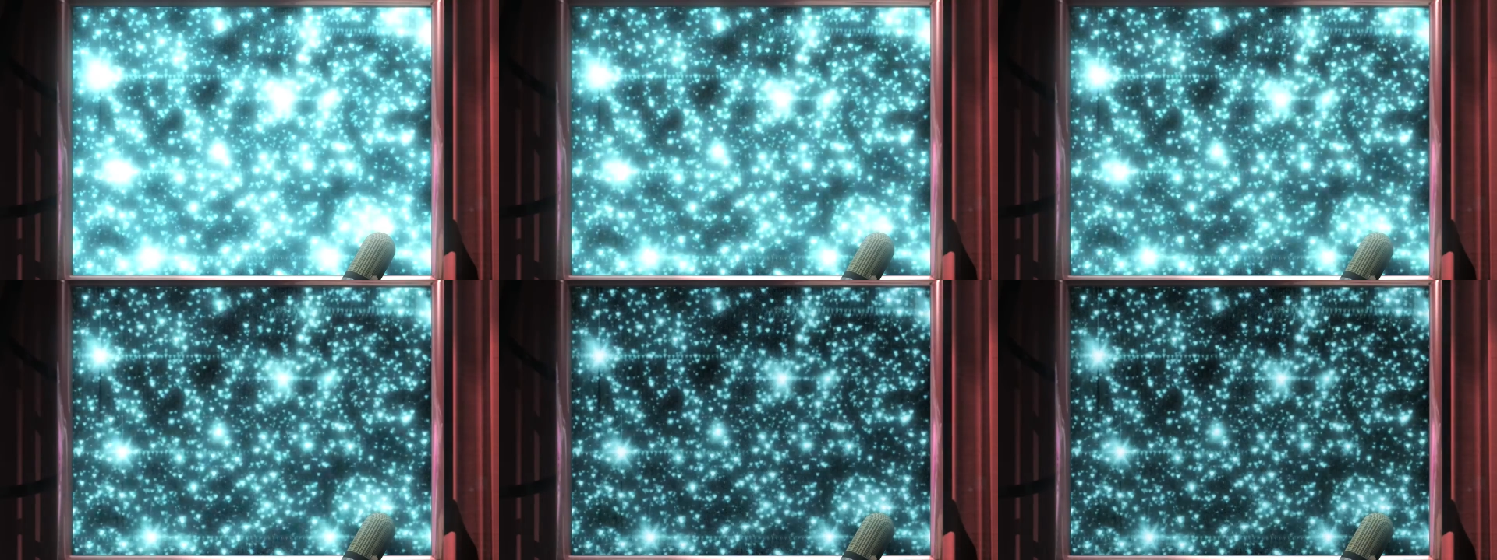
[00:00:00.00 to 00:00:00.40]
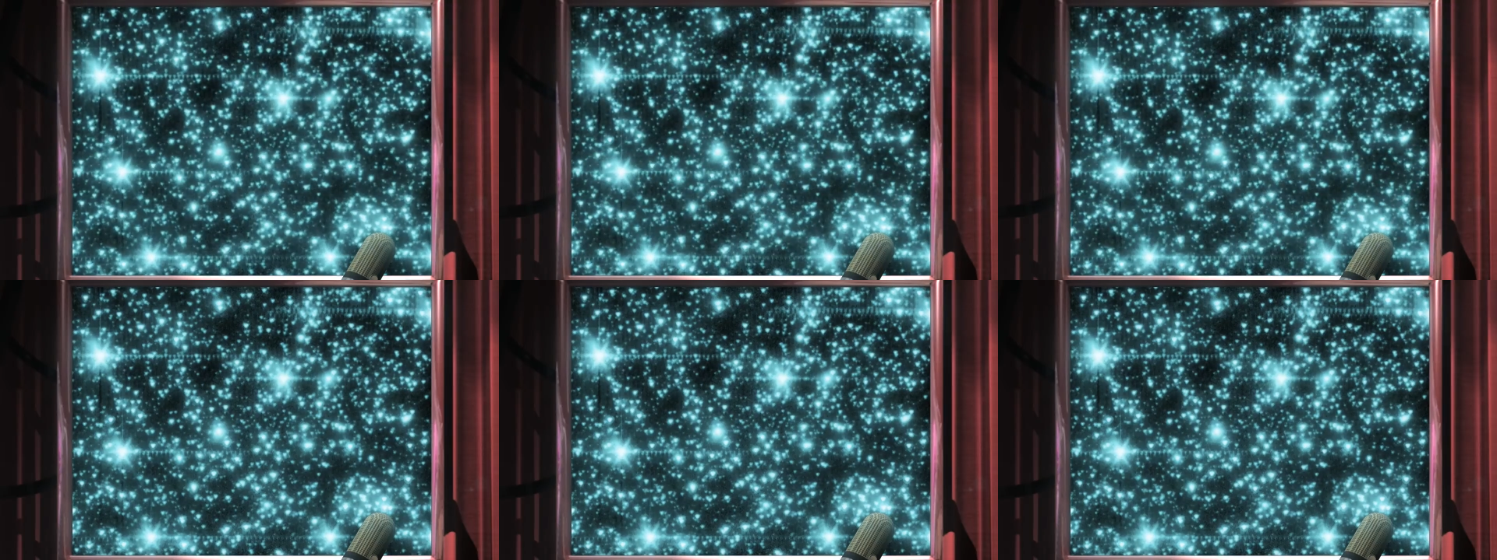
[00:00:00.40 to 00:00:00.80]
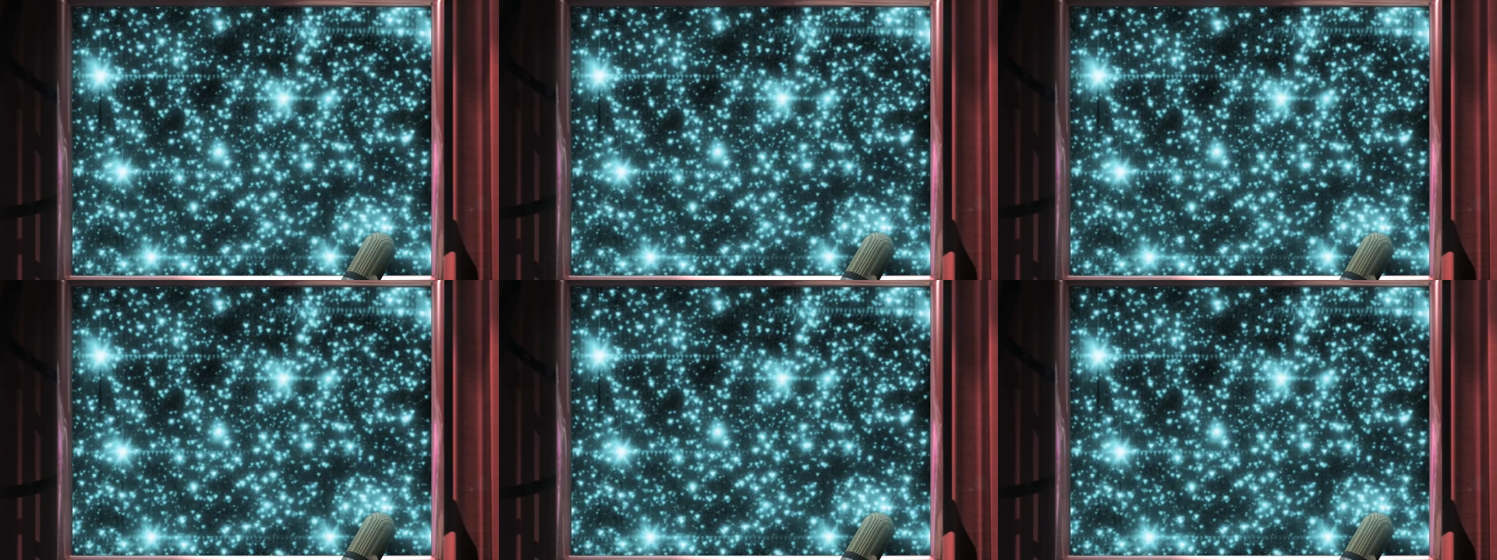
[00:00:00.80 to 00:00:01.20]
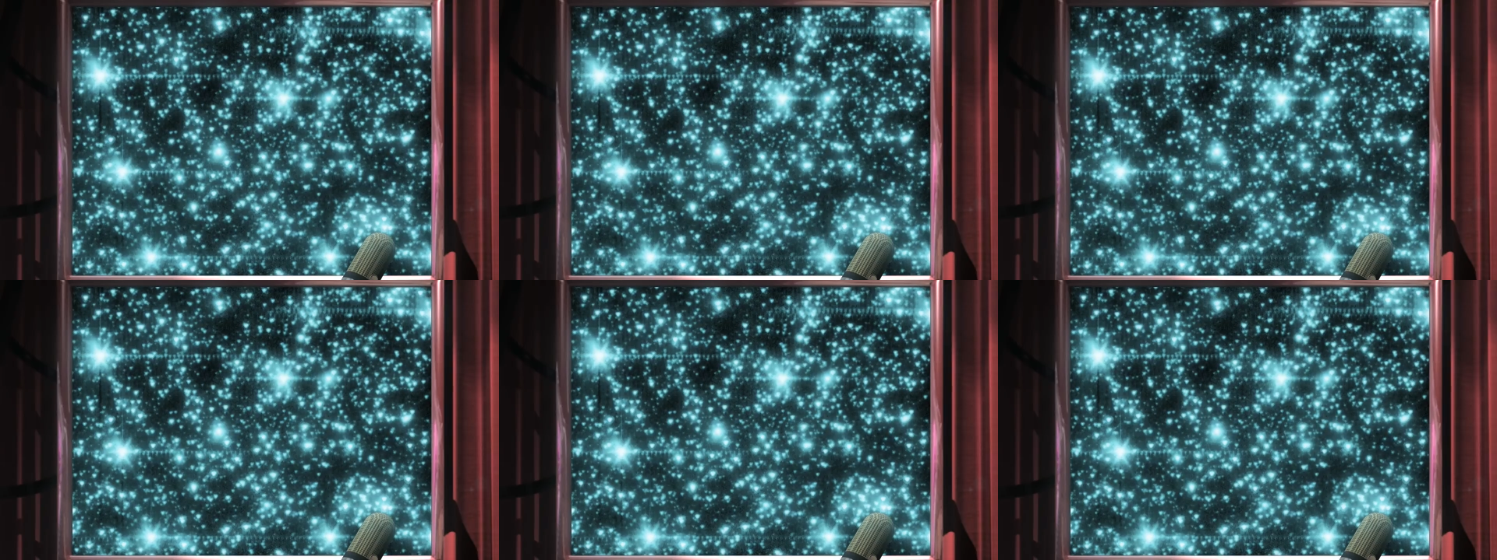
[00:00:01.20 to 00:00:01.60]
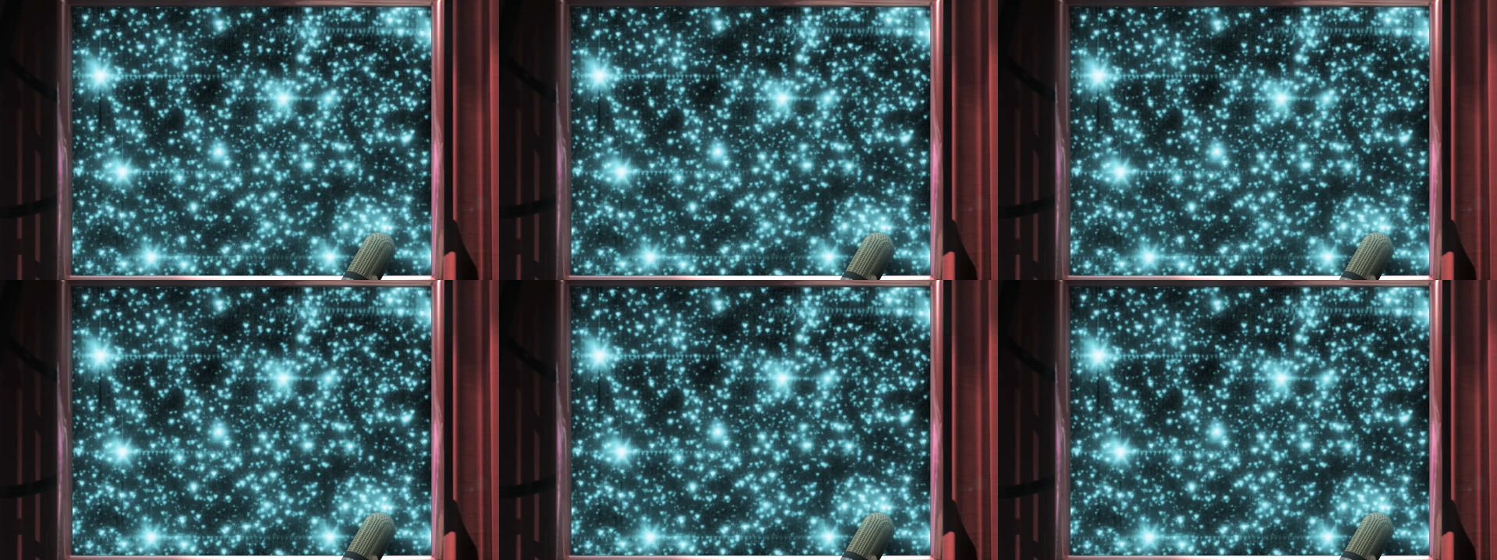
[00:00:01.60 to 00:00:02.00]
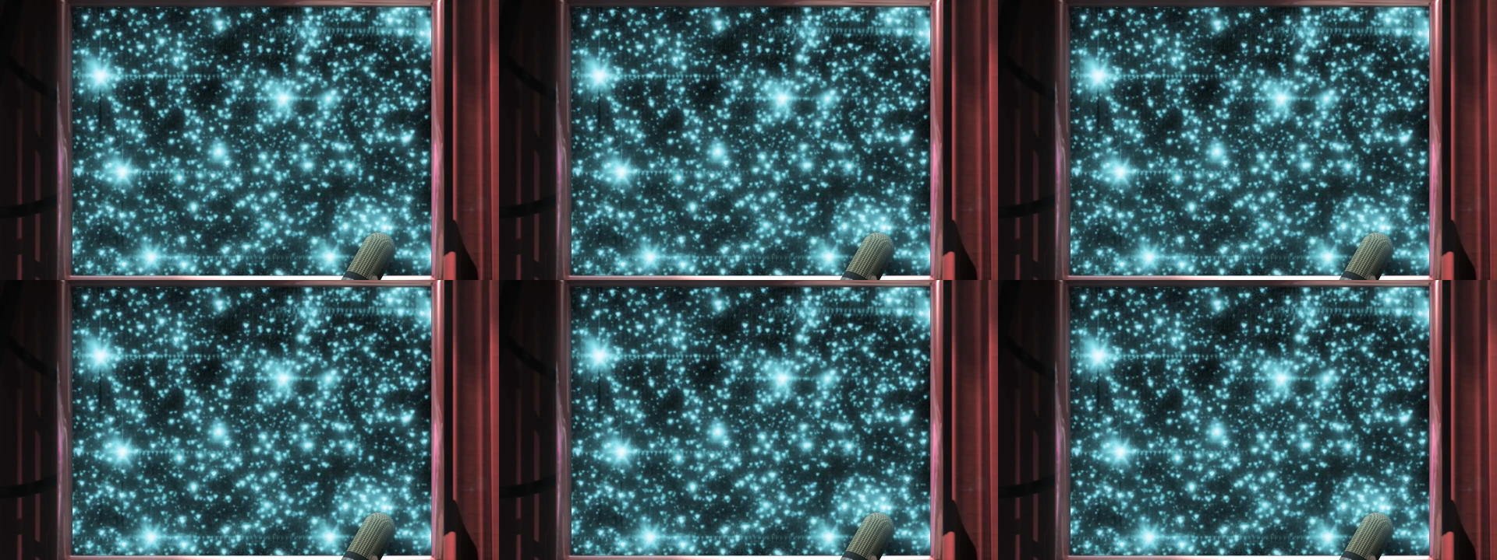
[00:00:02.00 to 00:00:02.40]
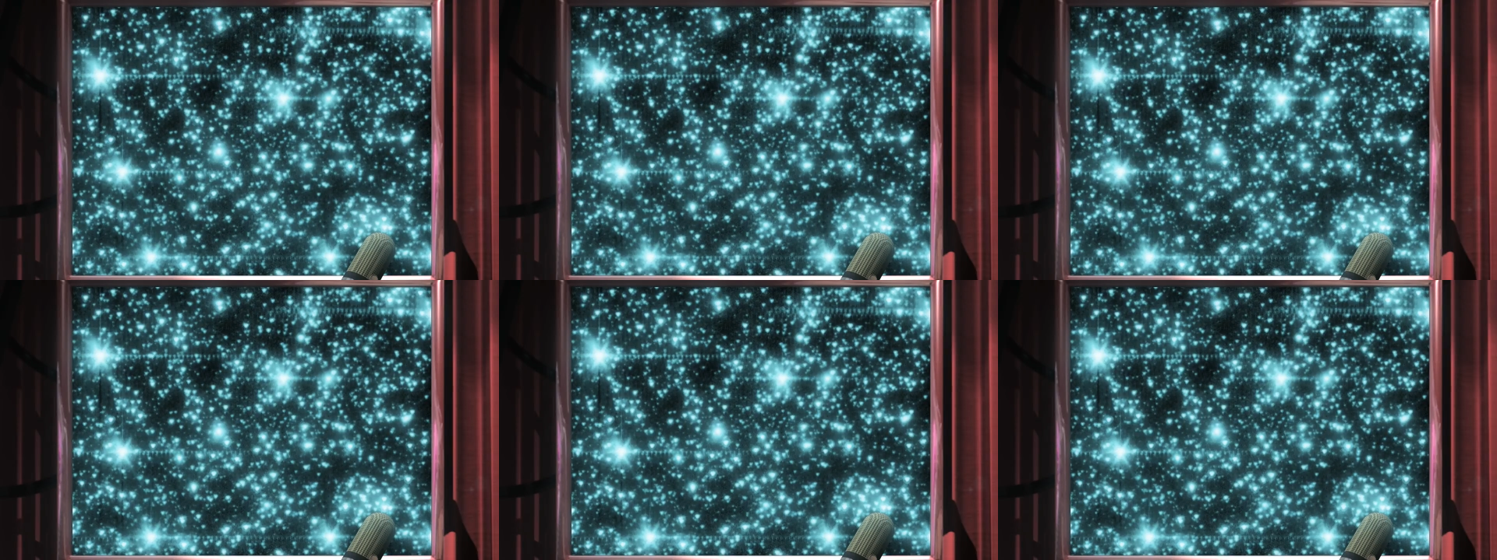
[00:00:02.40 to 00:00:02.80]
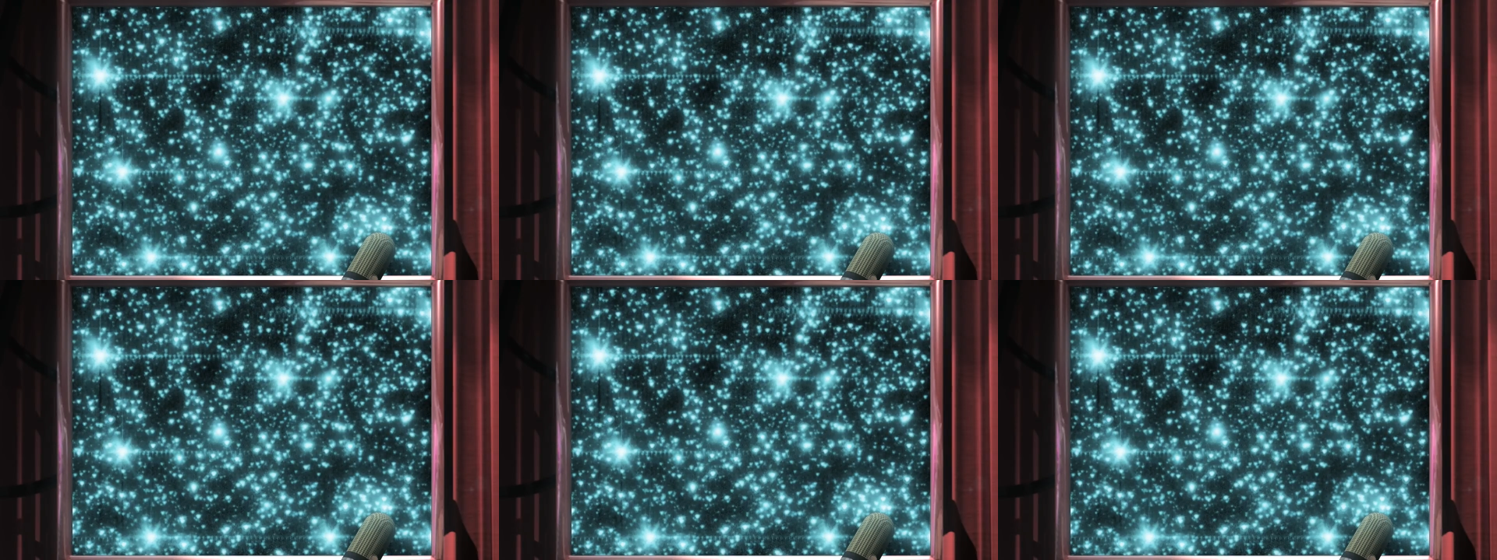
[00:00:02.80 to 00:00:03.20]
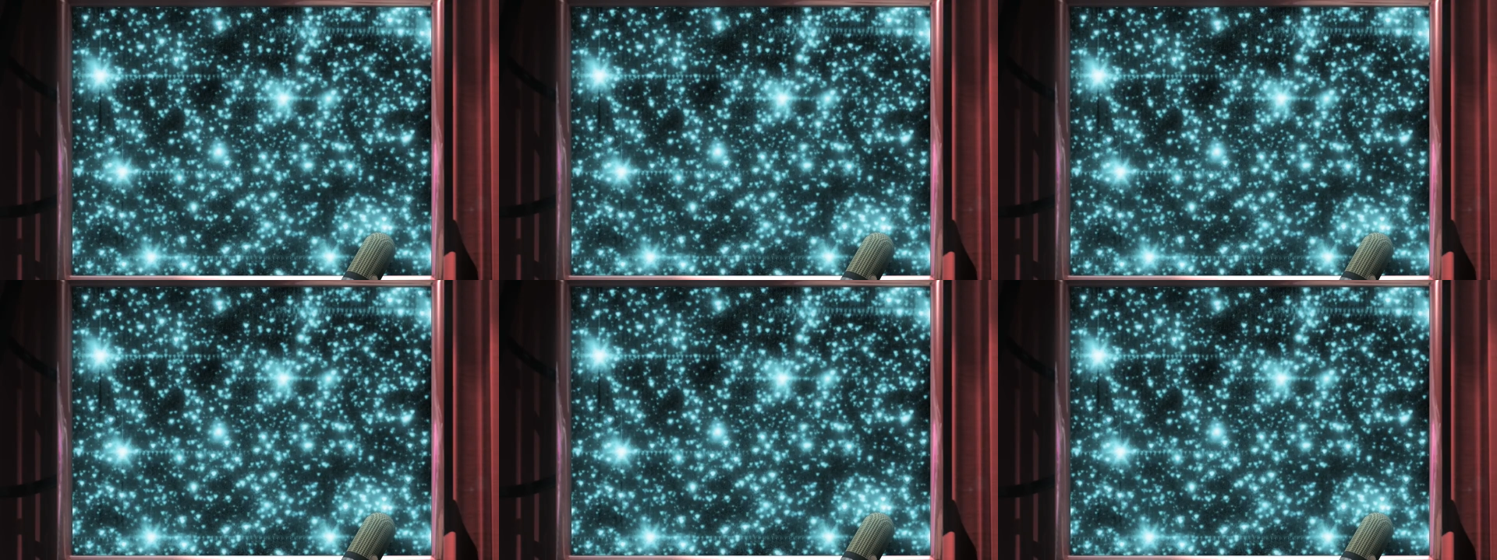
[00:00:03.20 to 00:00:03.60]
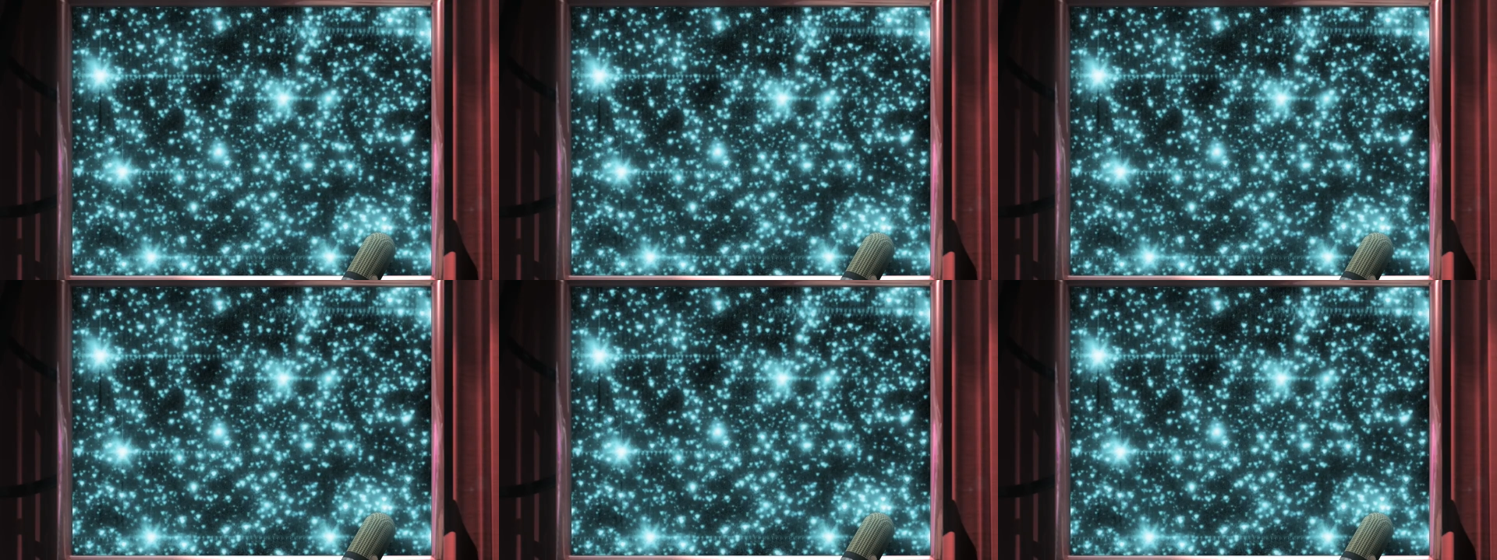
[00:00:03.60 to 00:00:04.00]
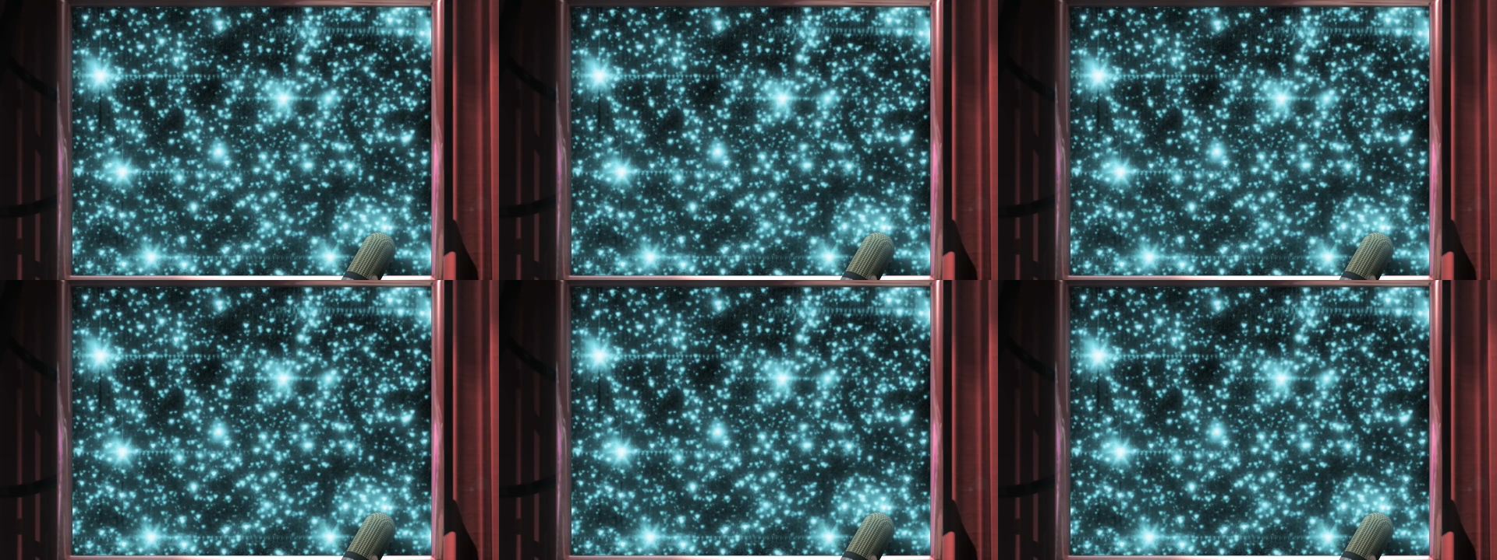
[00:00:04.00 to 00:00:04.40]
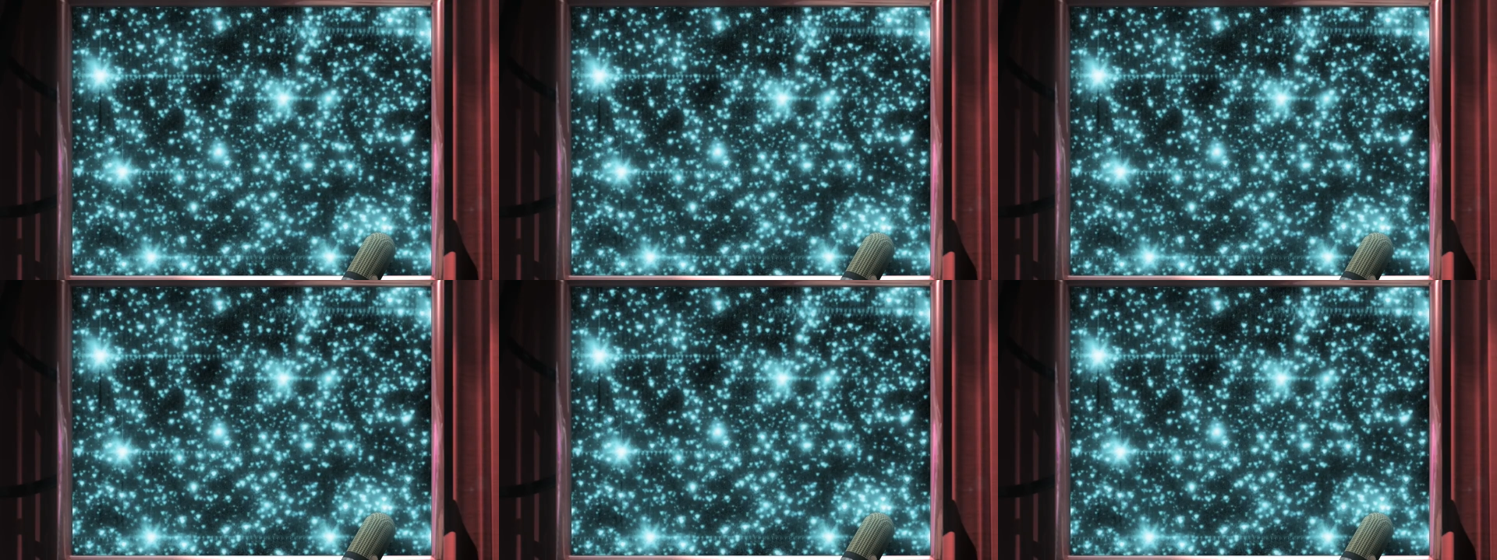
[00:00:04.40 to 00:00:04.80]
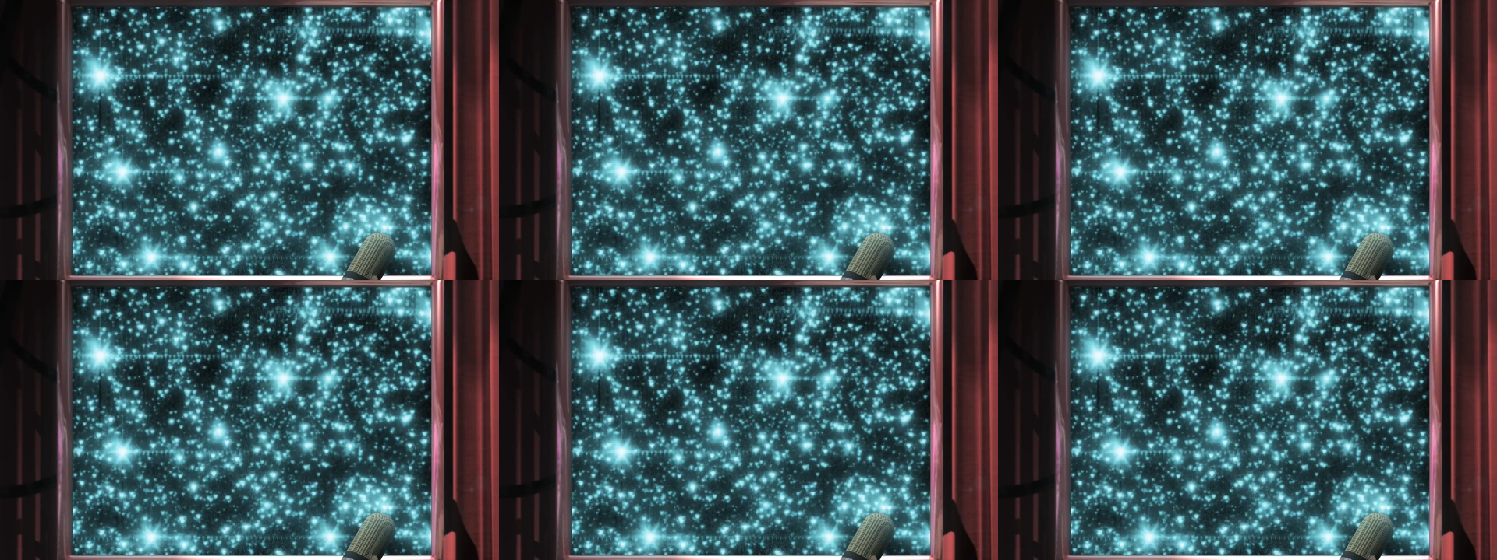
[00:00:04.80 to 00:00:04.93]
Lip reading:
Nobody's mouth can be seen.